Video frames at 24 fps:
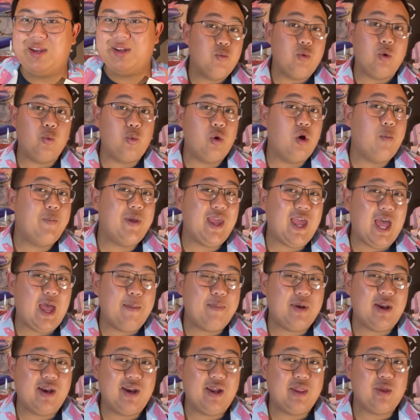We will be
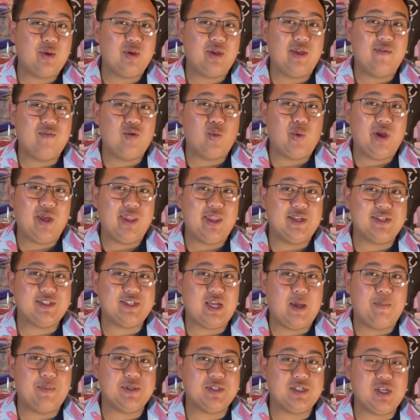having another giveaway
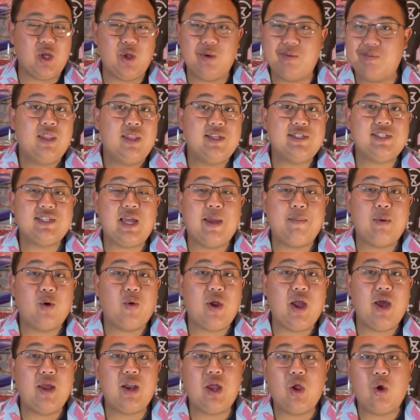this episode. This time
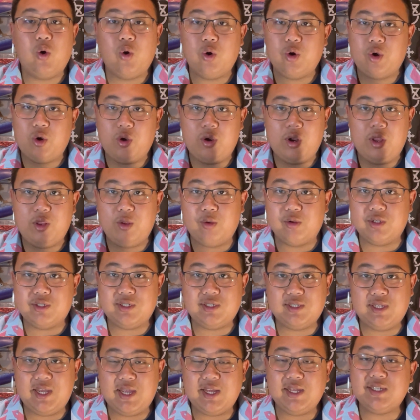around, I ordered another
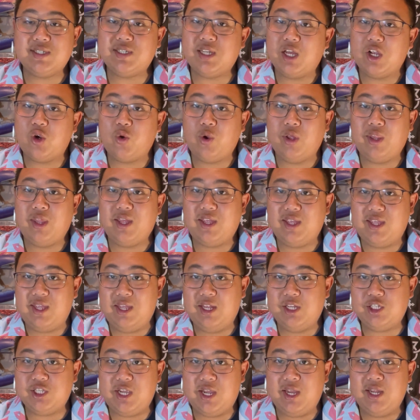6 acrylic
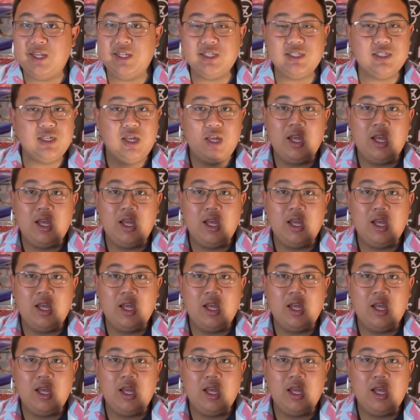keychains